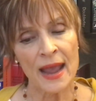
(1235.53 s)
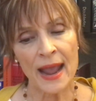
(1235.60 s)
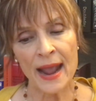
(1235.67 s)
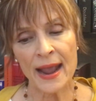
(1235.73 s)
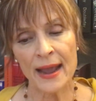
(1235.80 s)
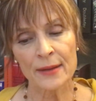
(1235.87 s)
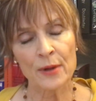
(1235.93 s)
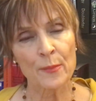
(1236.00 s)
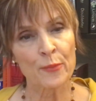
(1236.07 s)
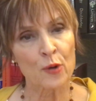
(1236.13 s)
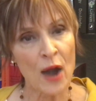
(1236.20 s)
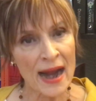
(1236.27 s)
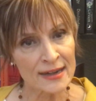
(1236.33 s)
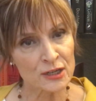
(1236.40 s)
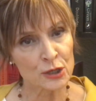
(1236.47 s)
And
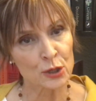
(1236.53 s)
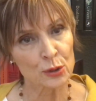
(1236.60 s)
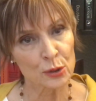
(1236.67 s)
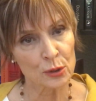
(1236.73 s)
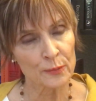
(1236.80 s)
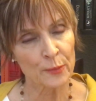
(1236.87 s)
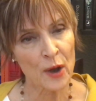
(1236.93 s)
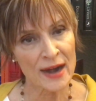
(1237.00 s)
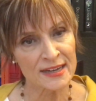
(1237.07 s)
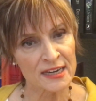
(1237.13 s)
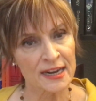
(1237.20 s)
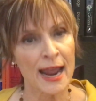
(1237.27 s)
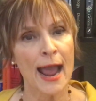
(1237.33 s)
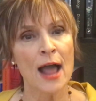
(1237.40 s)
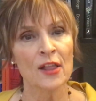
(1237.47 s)

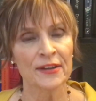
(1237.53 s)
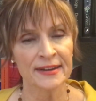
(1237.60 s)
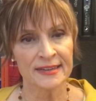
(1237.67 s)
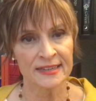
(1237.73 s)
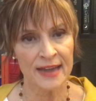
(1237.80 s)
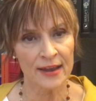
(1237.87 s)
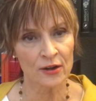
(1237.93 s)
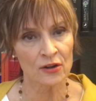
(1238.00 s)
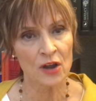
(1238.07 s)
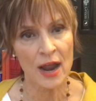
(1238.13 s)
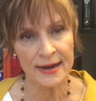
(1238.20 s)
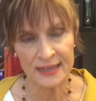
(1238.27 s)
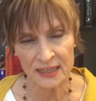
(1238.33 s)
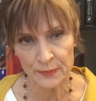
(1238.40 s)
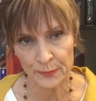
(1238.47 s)
practicality. Saturn
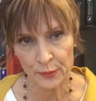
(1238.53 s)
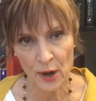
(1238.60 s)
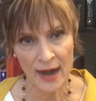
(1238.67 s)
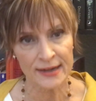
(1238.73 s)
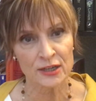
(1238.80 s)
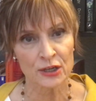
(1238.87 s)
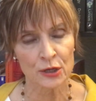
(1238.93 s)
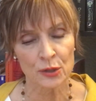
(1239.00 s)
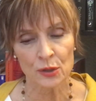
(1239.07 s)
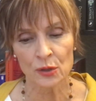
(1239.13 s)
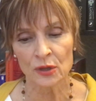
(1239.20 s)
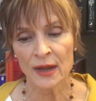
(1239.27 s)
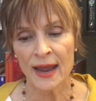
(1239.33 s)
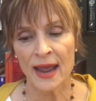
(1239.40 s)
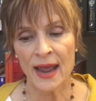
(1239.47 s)
likes
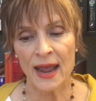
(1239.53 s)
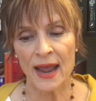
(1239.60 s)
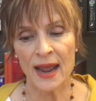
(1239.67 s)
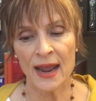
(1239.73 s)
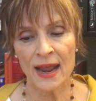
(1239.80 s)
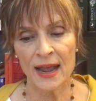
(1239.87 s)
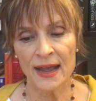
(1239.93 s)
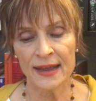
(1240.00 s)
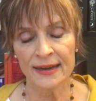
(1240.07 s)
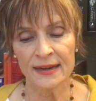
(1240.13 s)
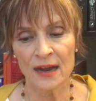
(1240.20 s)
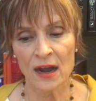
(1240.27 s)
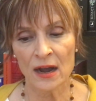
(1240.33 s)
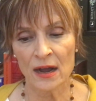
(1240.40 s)
practical and